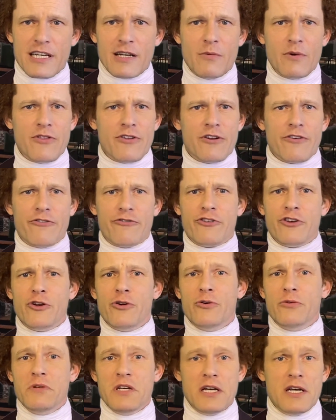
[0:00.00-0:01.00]
Within a
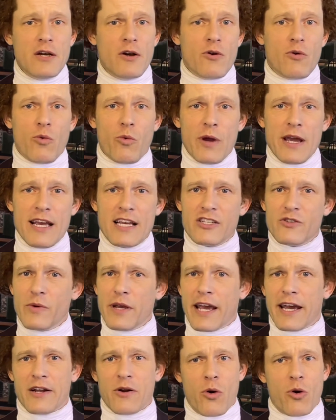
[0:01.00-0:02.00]
few weeks, we
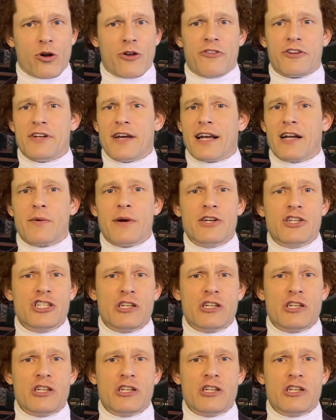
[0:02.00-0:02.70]
had ordered the Declaration